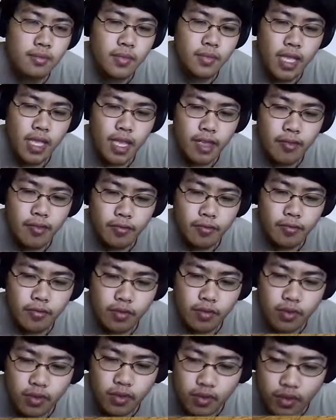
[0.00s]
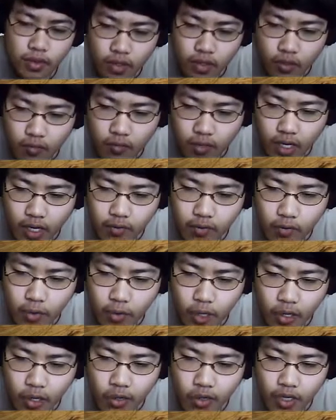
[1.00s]
have to survive through
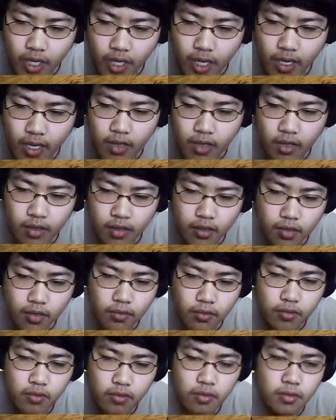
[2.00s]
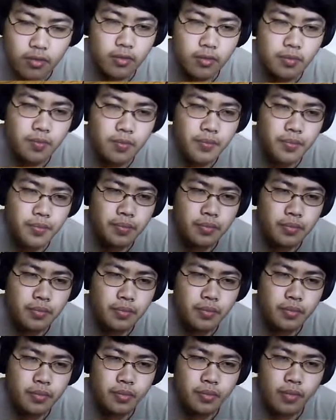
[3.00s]
hurricanes or
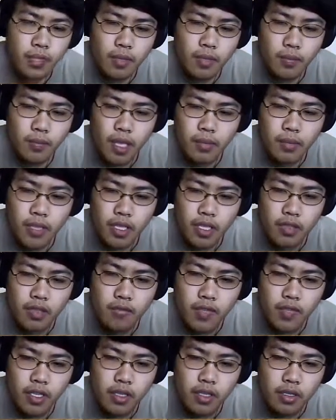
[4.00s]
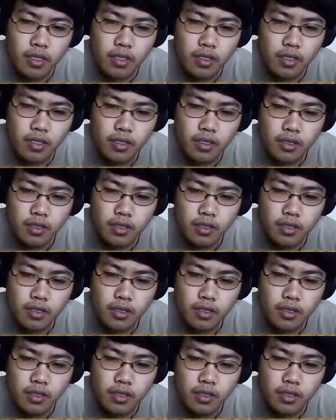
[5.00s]
maybe even...